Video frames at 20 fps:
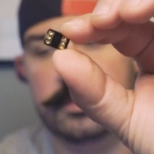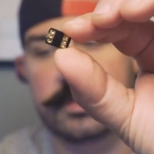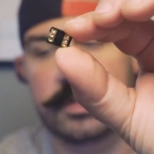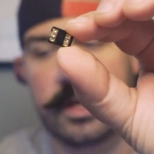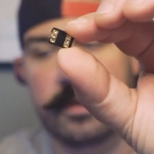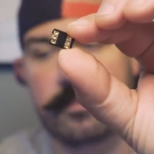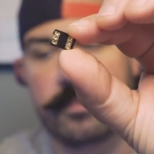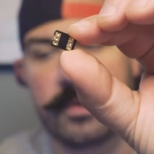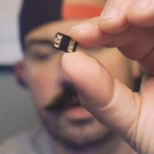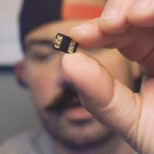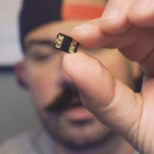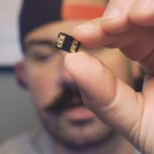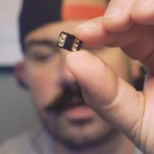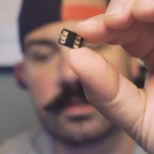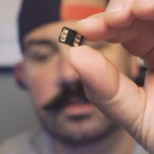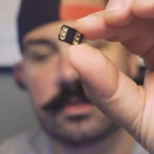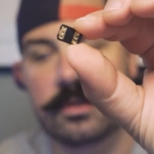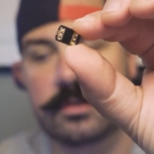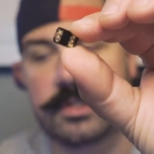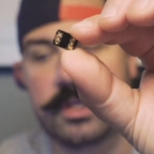see it.
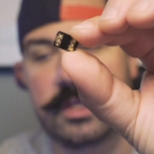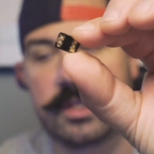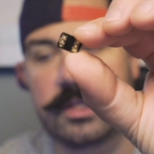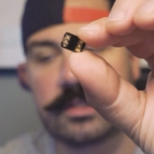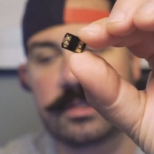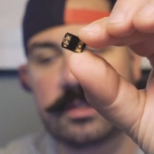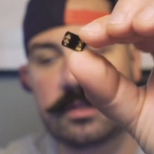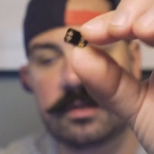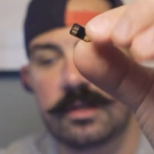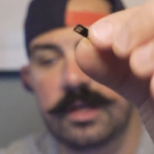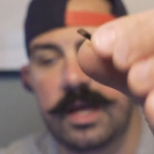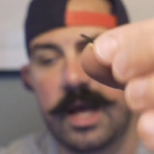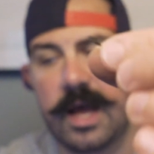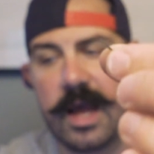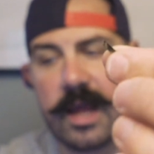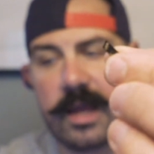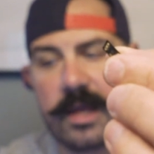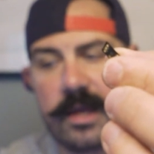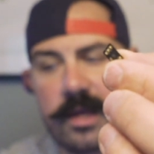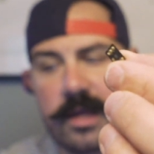So see this little
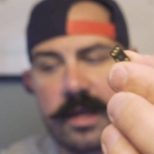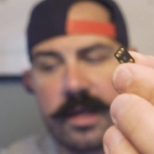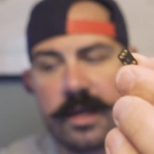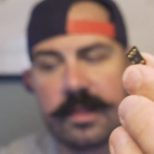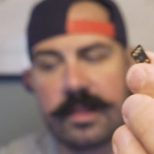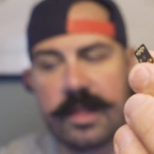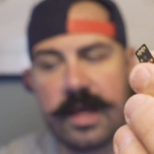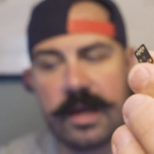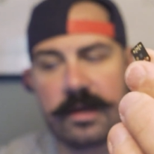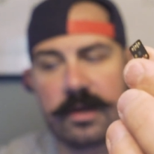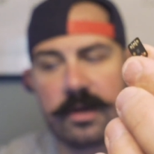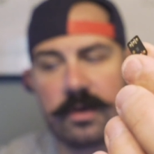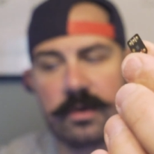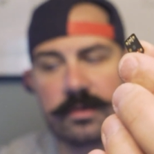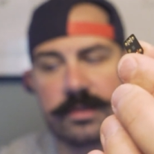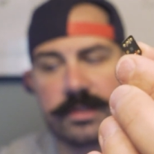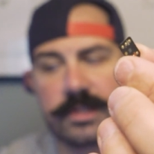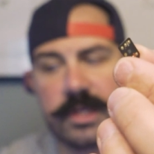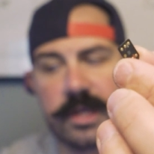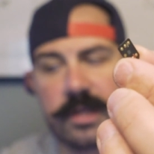guy, that
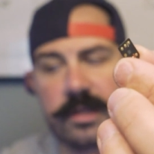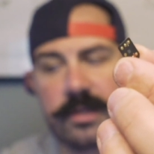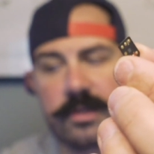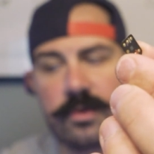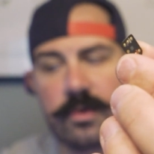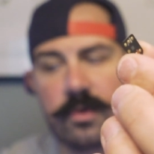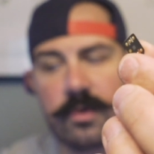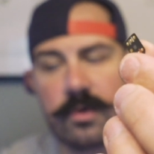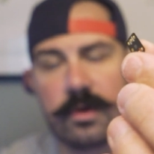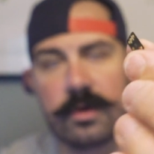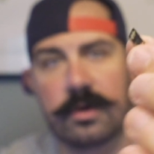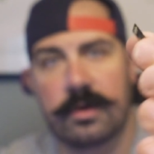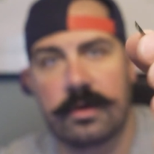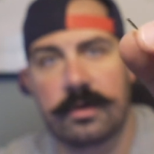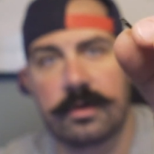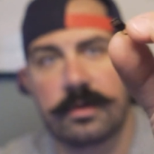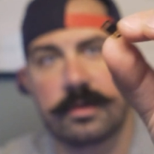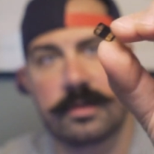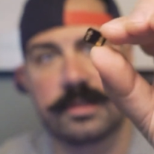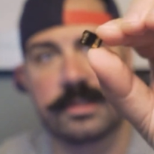goes in your
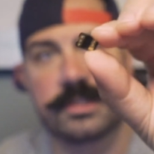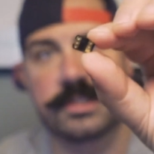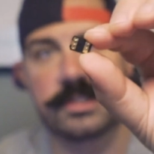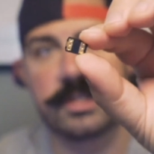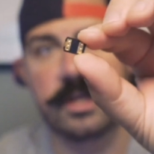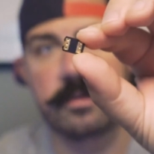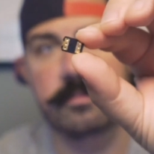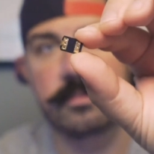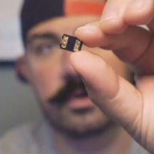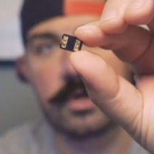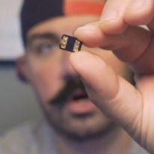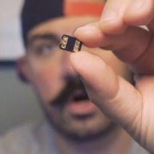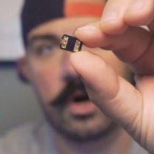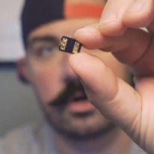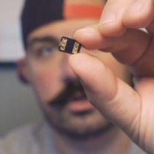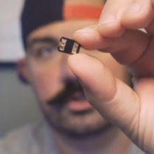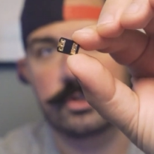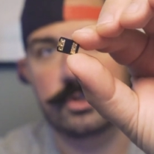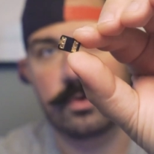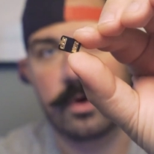SIM
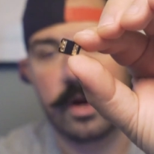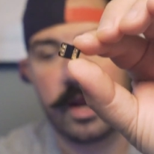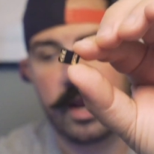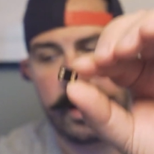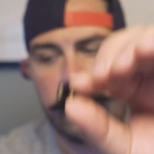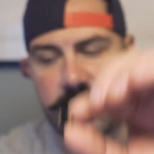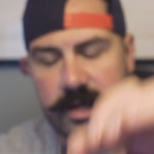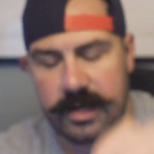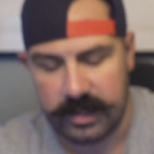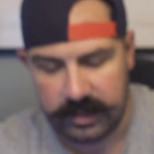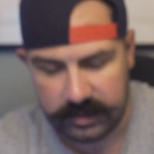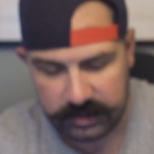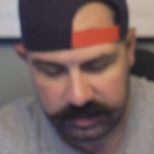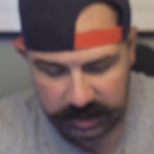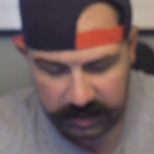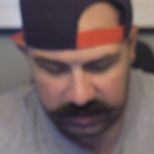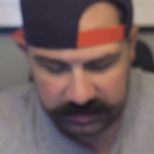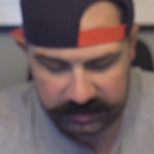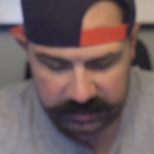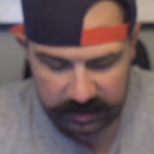card tray
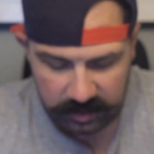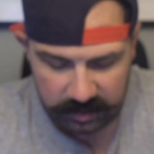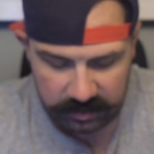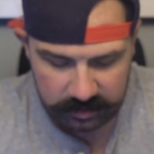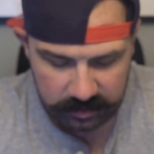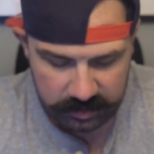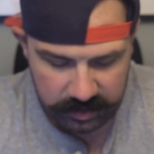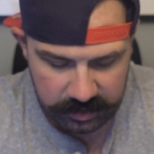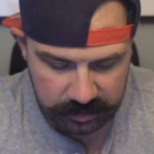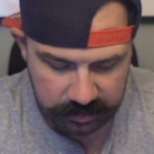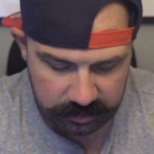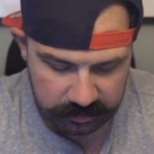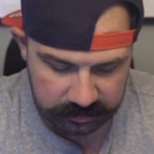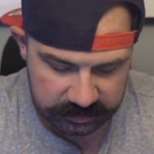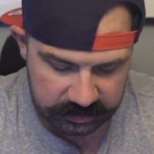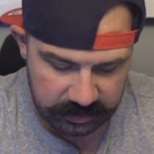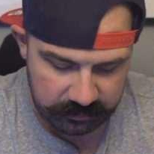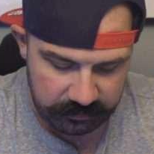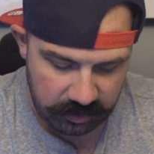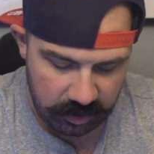just underneath your
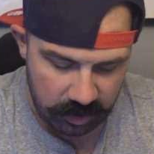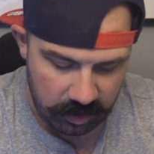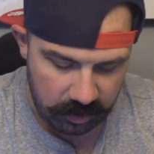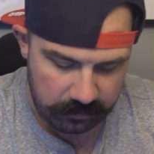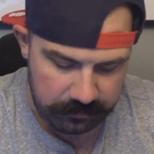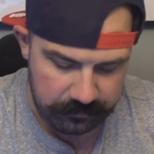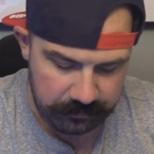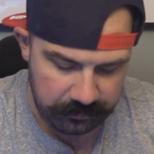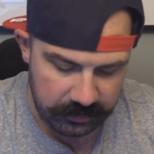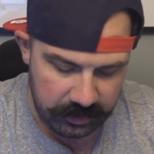SIM card.